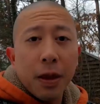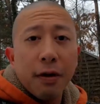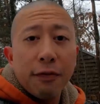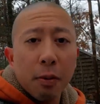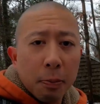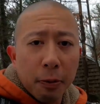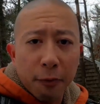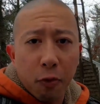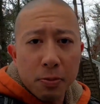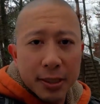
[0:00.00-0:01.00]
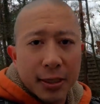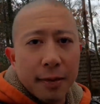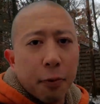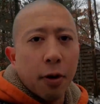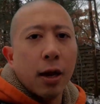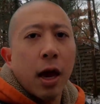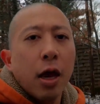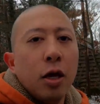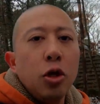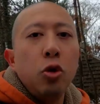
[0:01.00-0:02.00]
From a performance standpoint,
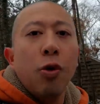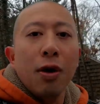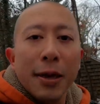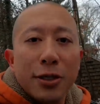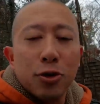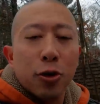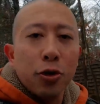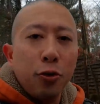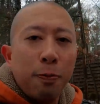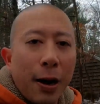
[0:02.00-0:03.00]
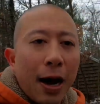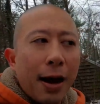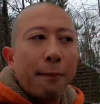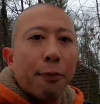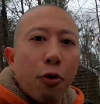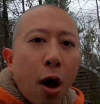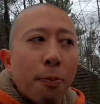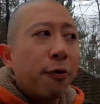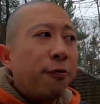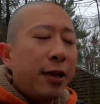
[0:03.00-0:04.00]
you want to make sure you buy
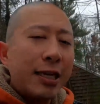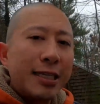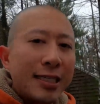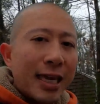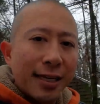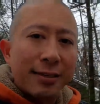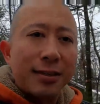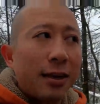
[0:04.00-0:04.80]
proper fitting skates.